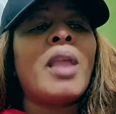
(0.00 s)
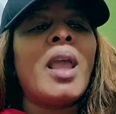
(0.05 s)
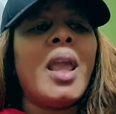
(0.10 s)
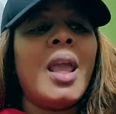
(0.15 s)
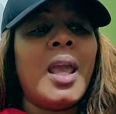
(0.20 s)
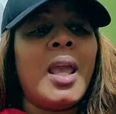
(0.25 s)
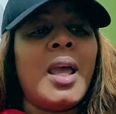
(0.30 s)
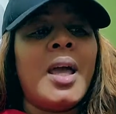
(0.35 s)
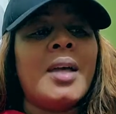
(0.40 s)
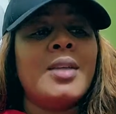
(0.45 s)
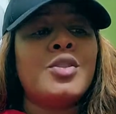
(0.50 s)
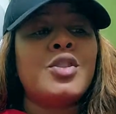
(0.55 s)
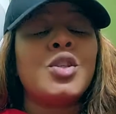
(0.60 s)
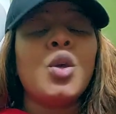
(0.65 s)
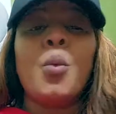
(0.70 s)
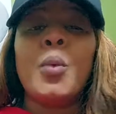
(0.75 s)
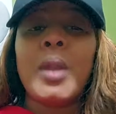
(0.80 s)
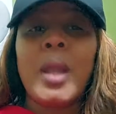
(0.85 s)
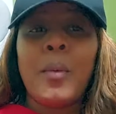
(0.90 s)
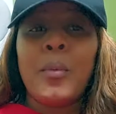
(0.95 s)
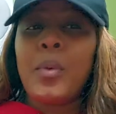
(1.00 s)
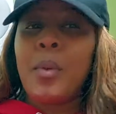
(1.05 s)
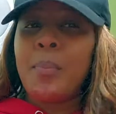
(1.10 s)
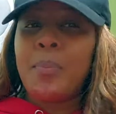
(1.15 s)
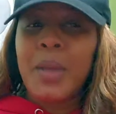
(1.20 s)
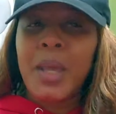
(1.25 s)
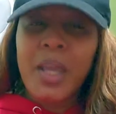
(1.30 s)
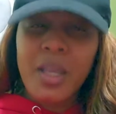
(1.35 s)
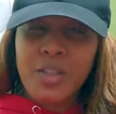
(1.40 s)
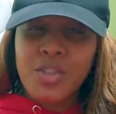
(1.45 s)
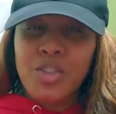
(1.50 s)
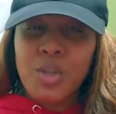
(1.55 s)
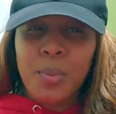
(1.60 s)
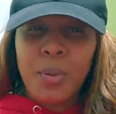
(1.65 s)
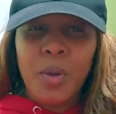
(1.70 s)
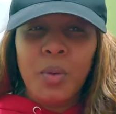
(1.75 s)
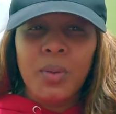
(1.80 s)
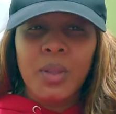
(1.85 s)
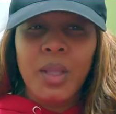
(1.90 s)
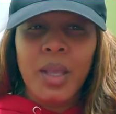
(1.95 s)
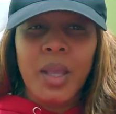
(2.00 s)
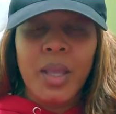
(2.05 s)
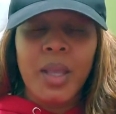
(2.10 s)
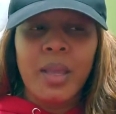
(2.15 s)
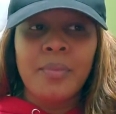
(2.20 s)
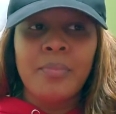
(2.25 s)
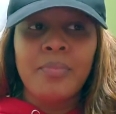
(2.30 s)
And so when I would be in Chipotle,